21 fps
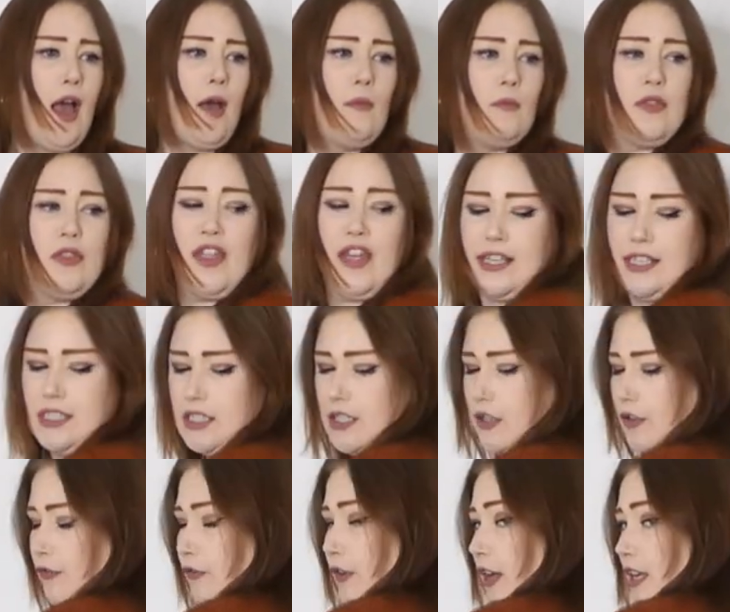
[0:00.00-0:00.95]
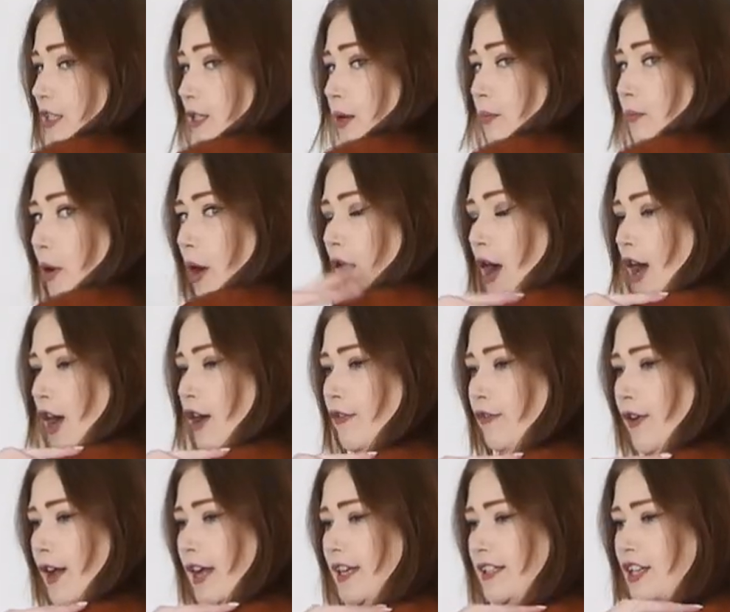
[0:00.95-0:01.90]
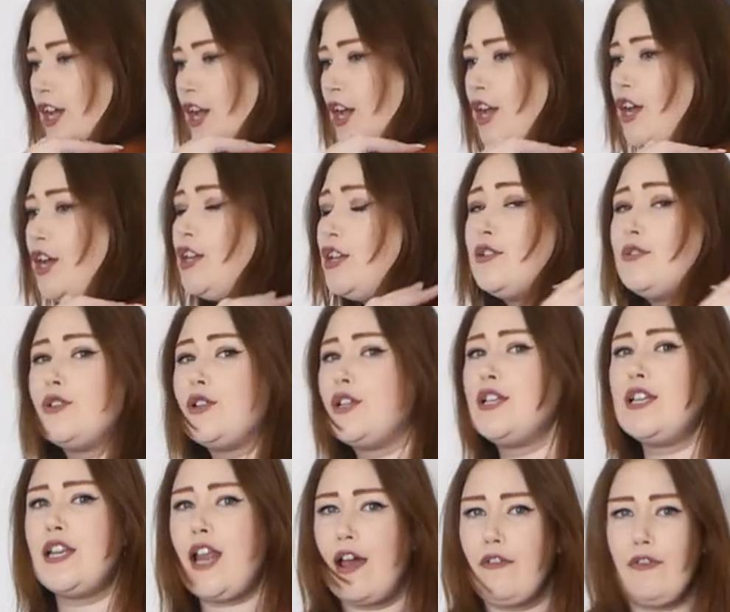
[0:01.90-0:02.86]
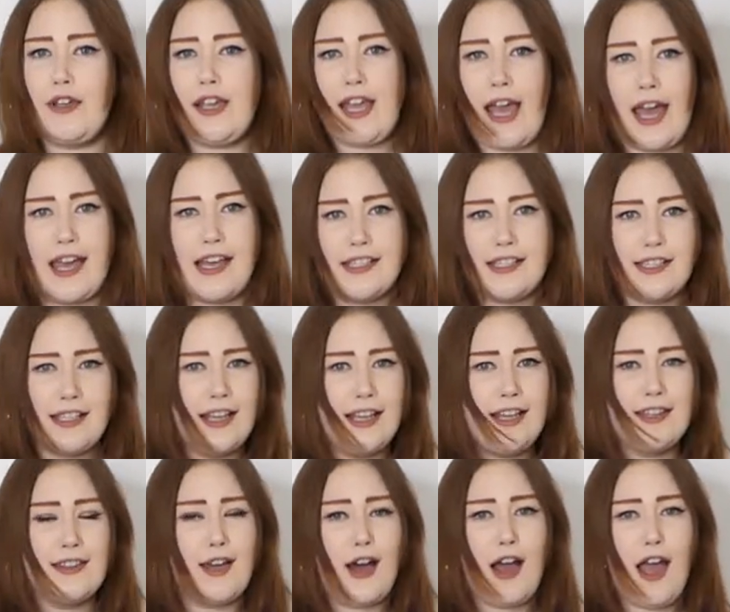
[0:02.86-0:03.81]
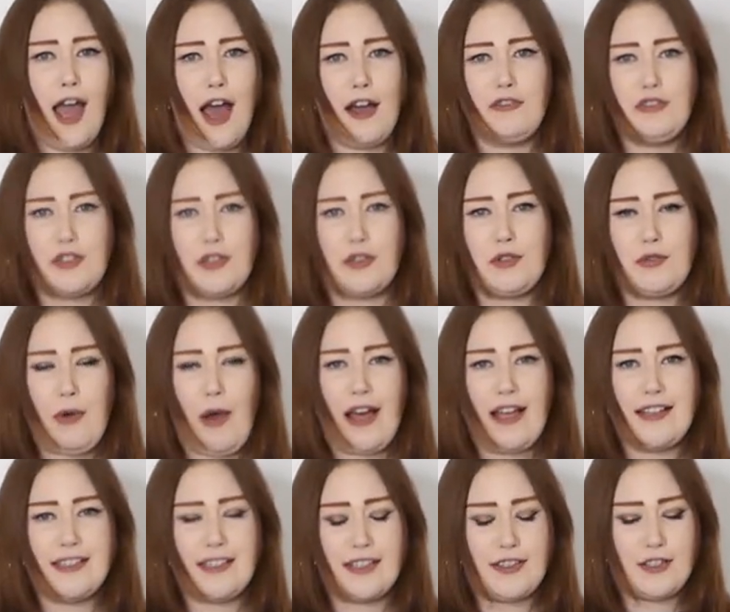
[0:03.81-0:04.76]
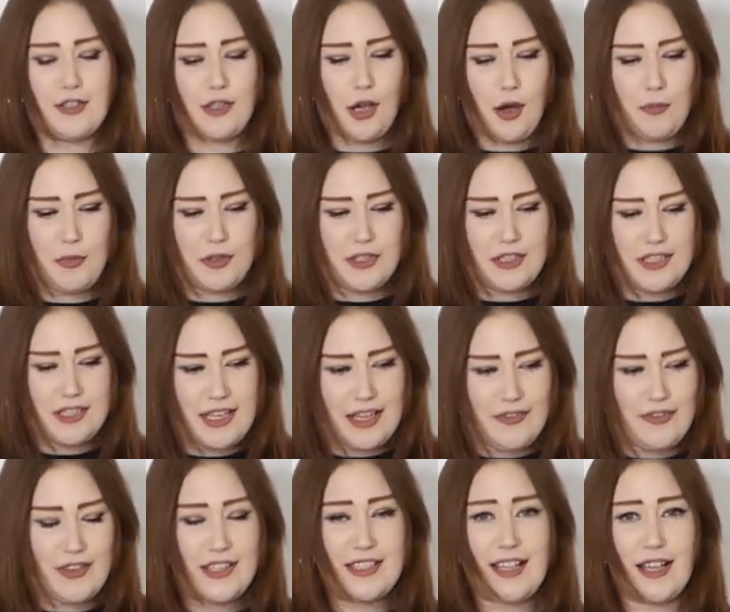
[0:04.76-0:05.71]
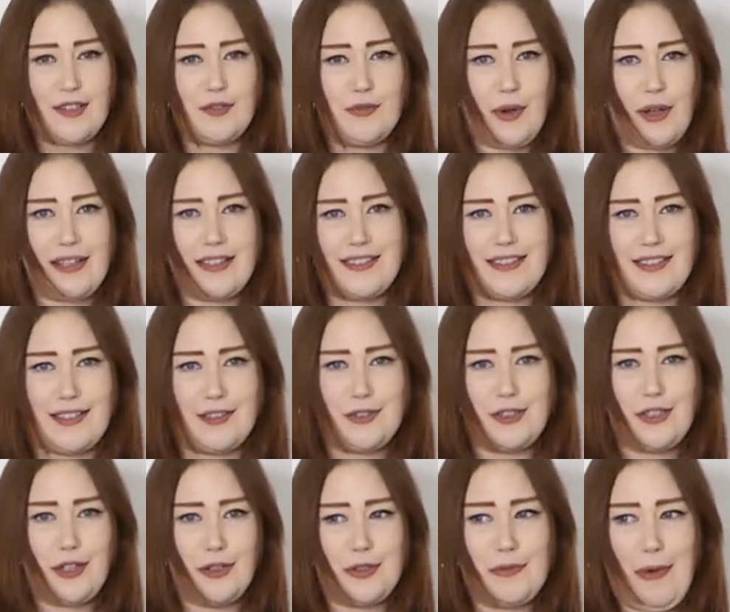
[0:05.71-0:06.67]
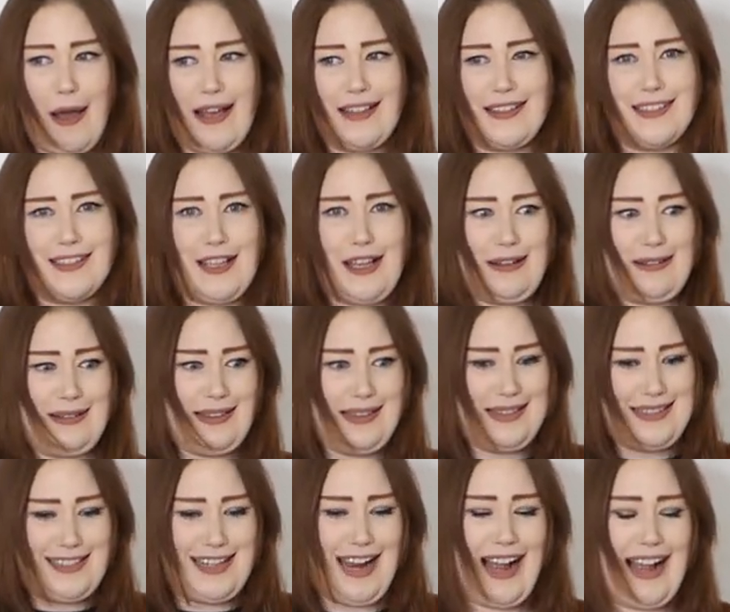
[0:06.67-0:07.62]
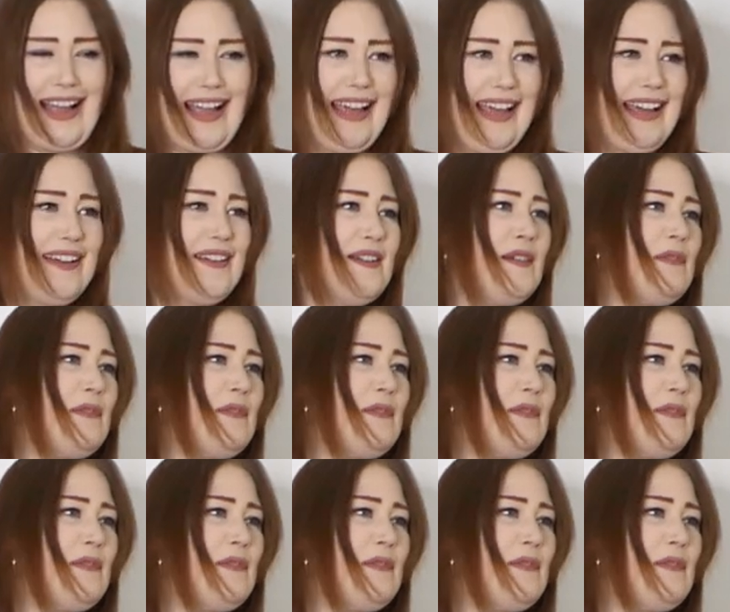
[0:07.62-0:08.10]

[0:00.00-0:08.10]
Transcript: But this fits perfect. You would never guess that I have shoulder pads in the top underneath this as well as the little shoulder pads that are in the jacket.